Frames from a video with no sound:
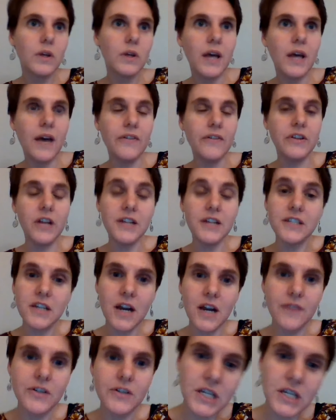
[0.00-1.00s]
having lots of
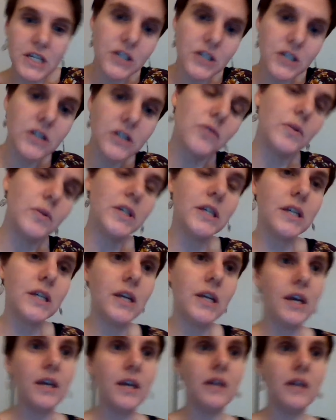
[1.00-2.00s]
conversations. We did
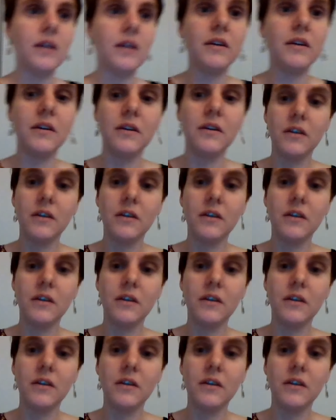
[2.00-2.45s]
a